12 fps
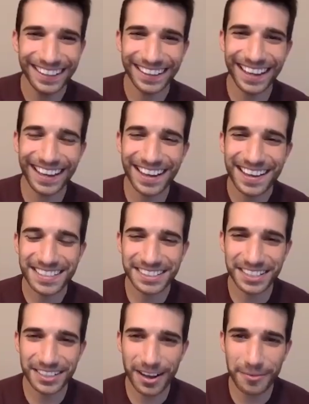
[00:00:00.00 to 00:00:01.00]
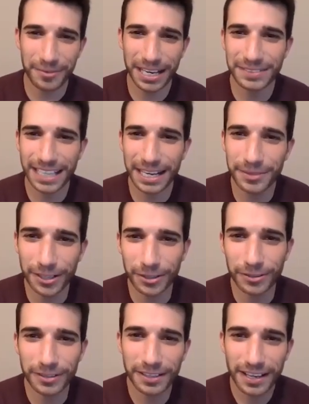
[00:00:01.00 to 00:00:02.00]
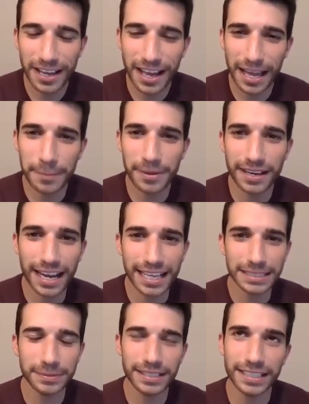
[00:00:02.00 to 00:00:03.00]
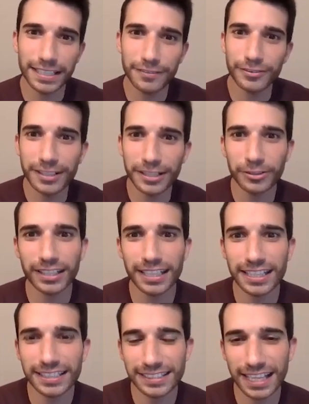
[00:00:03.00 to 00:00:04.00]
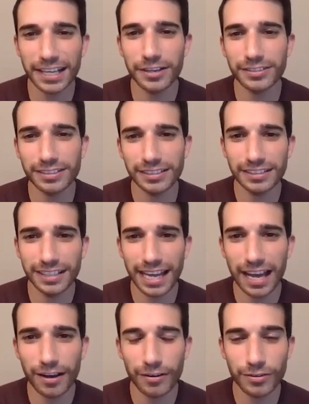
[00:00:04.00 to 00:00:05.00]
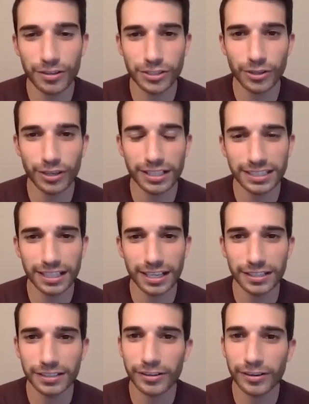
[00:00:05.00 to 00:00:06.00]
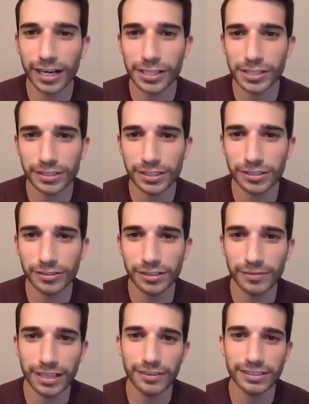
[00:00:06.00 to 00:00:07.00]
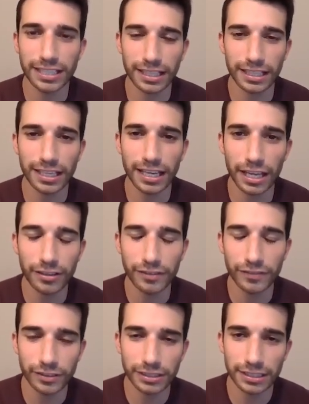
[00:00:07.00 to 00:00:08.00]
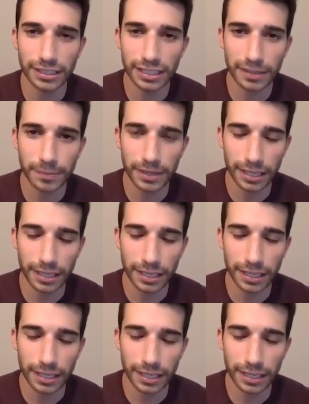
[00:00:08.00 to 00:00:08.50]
My name is Adam Cohen. I've been in SPE for nearly 10 years now, joined as an undergraduate student when I was at Lehigh University, been